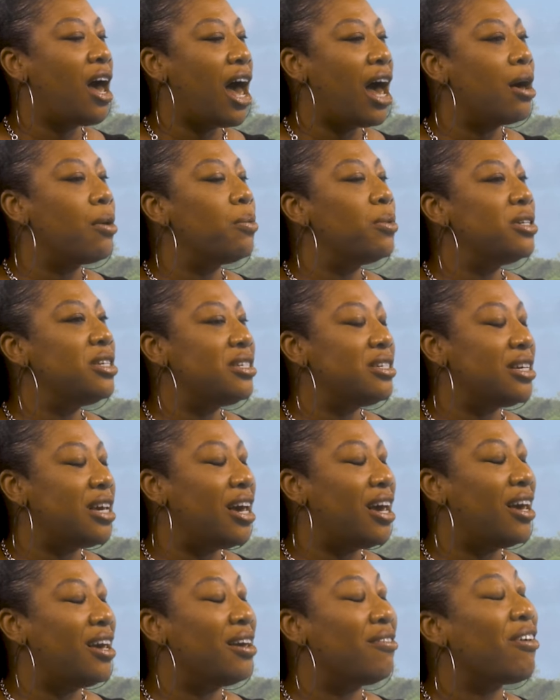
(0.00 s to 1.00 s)
I would
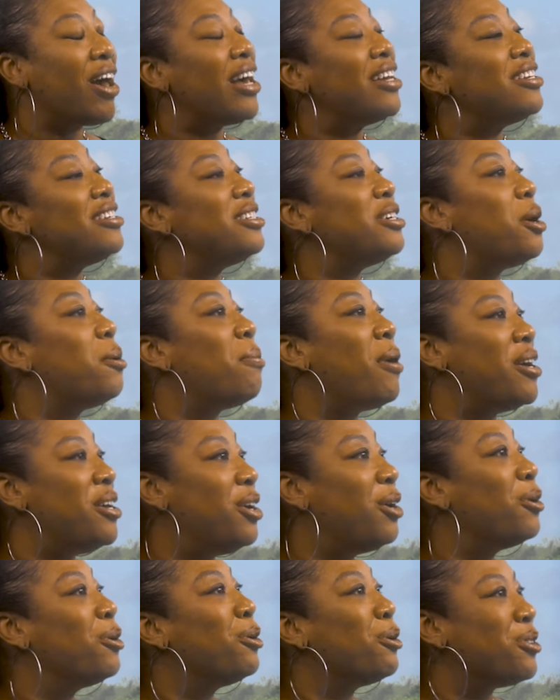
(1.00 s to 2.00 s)
say, if I had to tell my
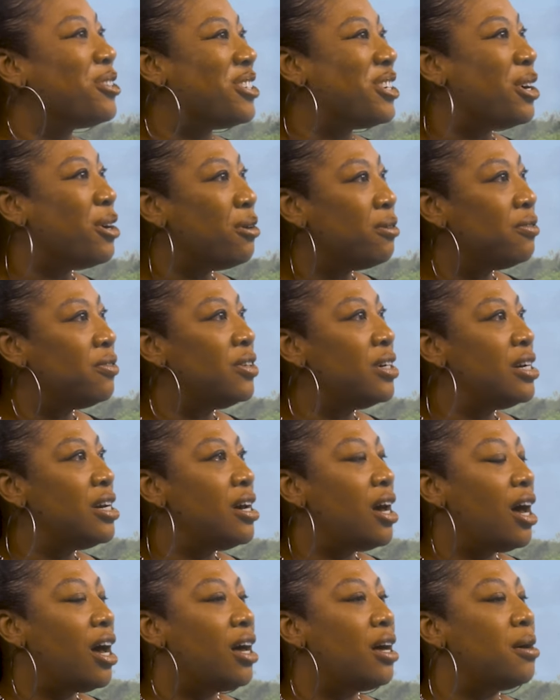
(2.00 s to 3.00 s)
younger self,
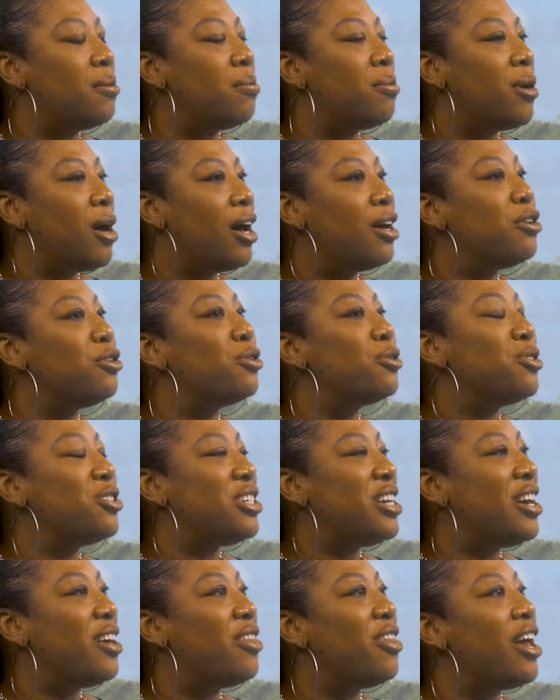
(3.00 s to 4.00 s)

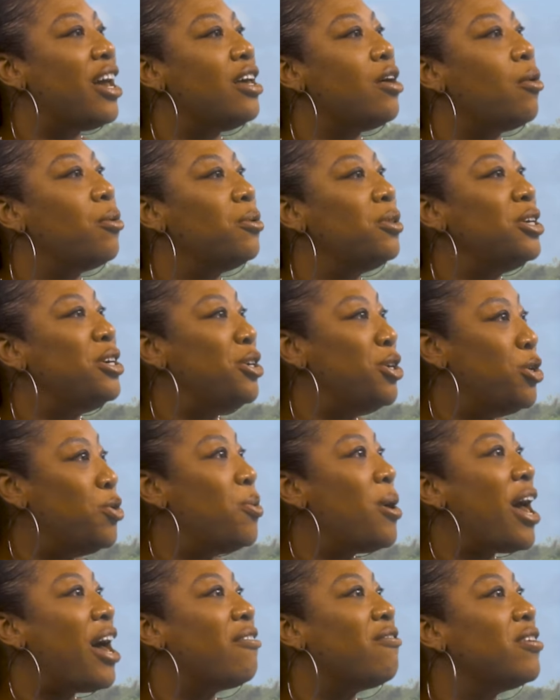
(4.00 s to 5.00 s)
understand that only you
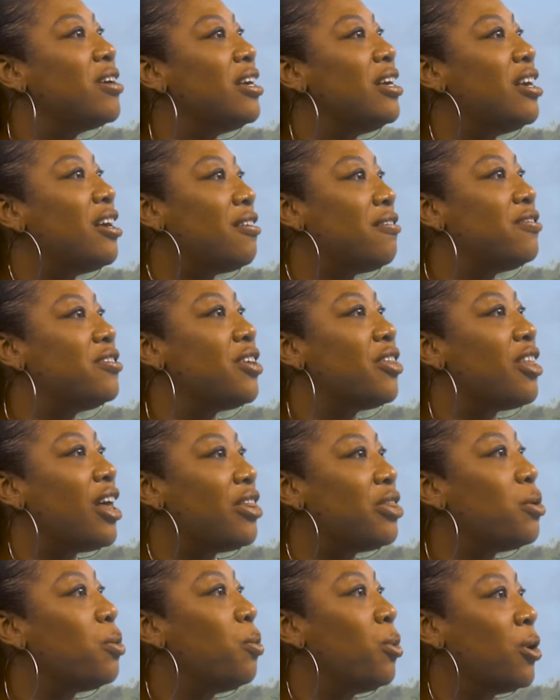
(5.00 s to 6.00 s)
have a gift
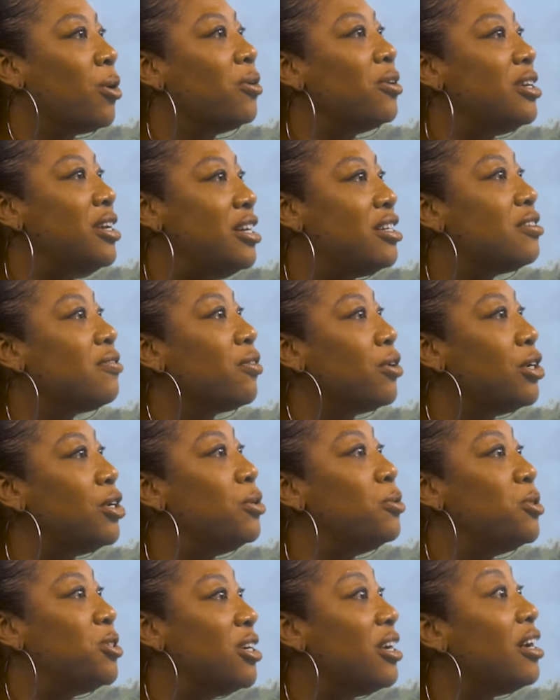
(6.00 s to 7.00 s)
that the world needs for
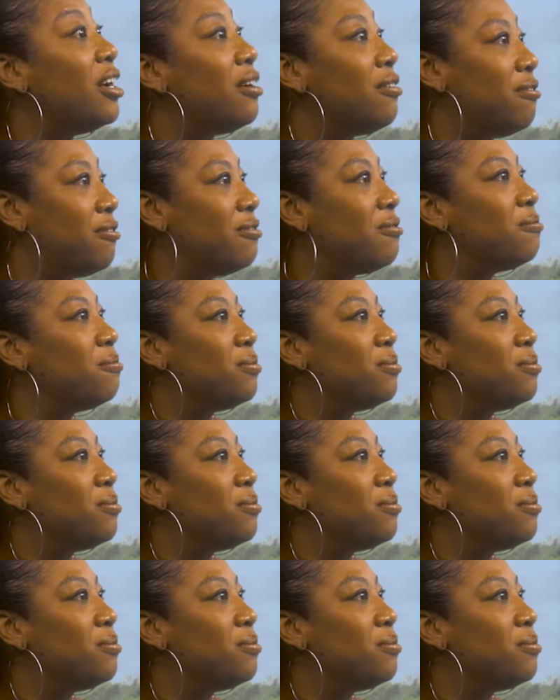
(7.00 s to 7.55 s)
you to give.